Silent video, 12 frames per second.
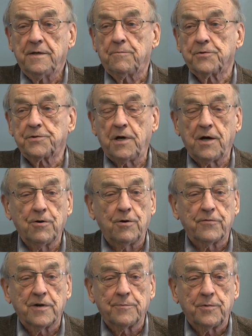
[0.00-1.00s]
It was all
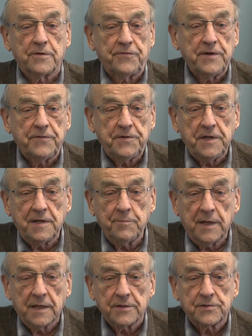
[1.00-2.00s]
over in about 15
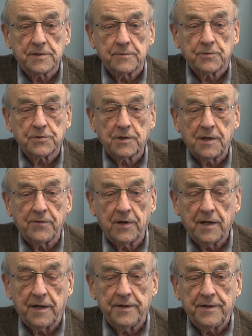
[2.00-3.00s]
minutes. It was called the
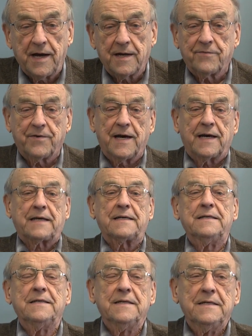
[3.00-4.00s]
Londonavac.
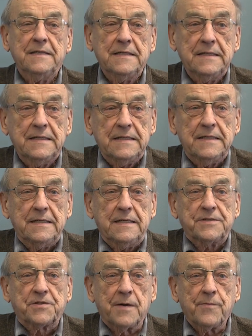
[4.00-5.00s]

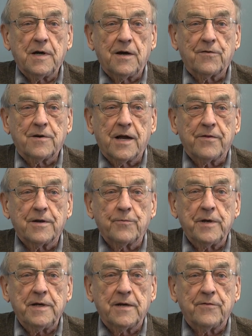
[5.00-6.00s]
Somehow or other,
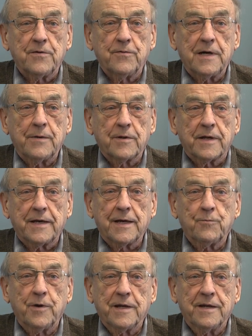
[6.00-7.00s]
we never were able to
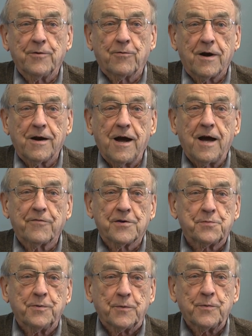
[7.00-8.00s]
get one into our
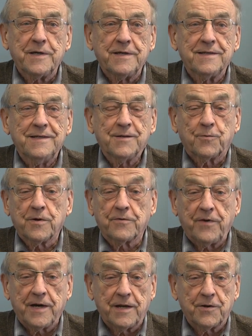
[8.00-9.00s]
office, but we were
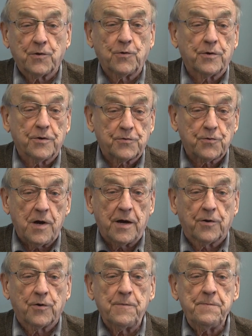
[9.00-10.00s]
invited to go to
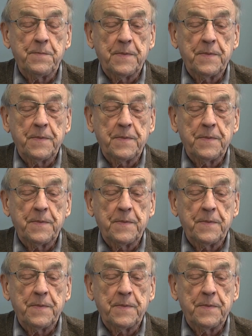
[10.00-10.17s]
Toronto